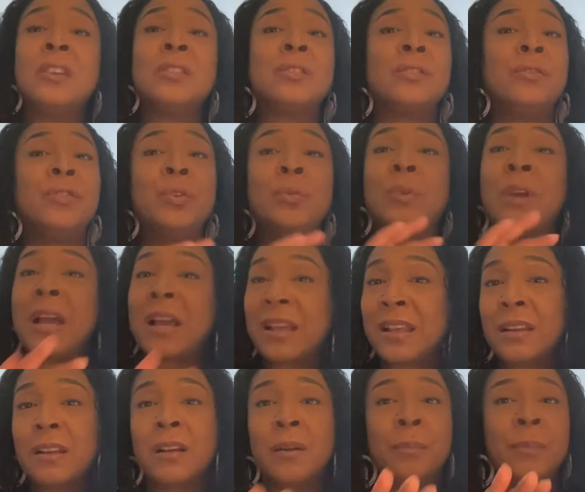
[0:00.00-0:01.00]
So if you
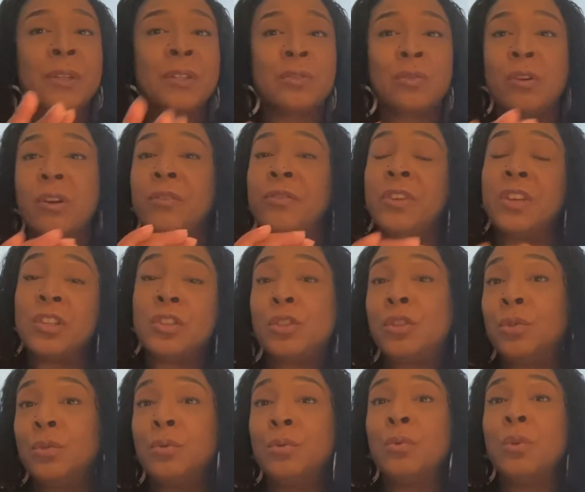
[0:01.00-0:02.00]
got a mental health
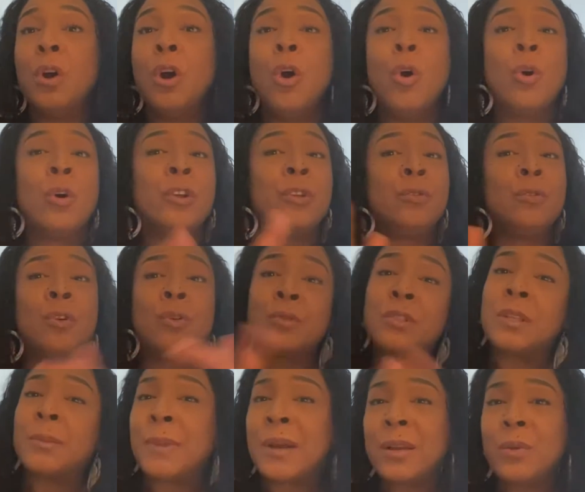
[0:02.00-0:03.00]
issue, or you know
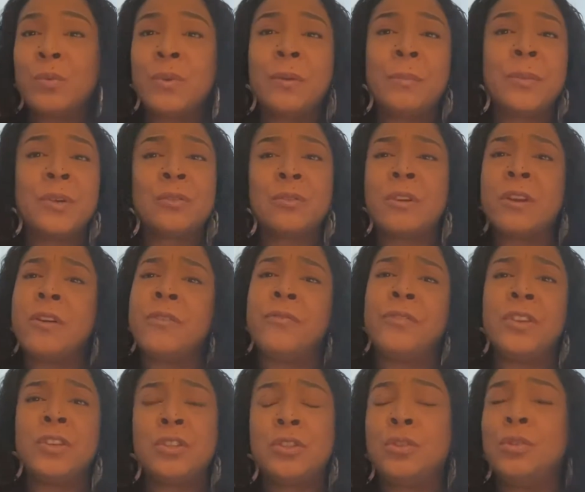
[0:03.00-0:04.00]
somebody with a mental health
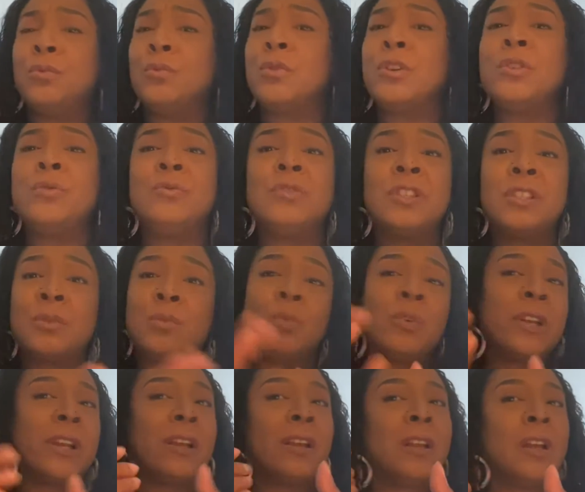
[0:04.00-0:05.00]
issue, or you just
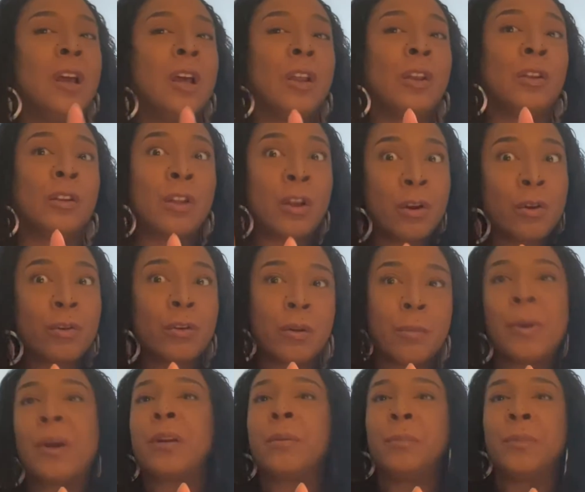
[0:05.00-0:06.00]
want to learn
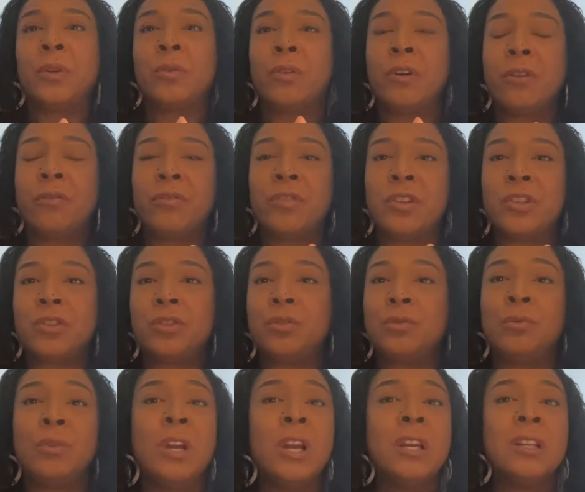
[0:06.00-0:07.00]
about a mental health
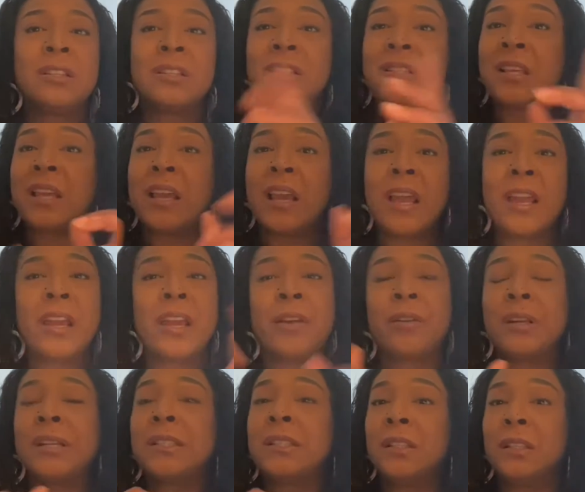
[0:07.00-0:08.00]
issue, just say, hey,
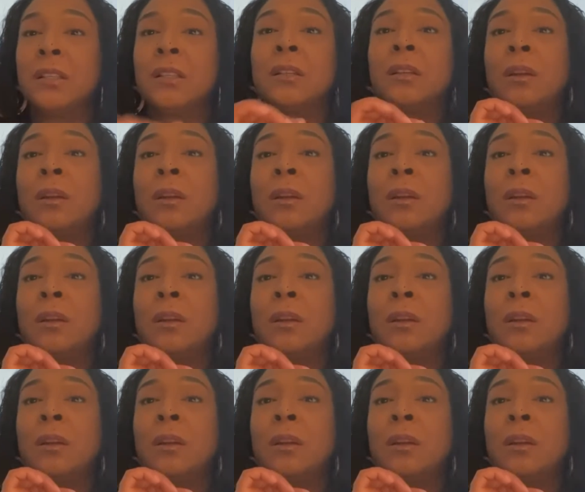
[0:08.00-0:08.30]
Aries, look,